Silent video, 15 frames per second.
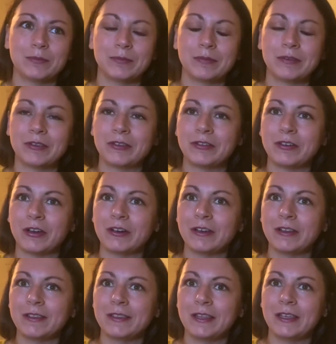
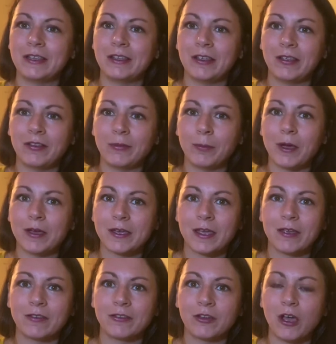started these
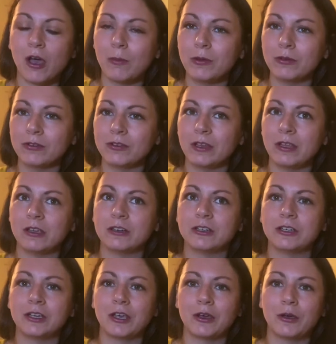podcasts almost a year
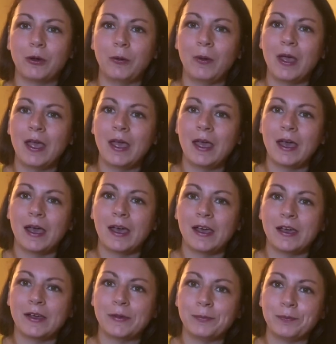ago
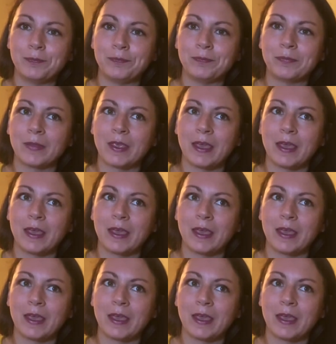um,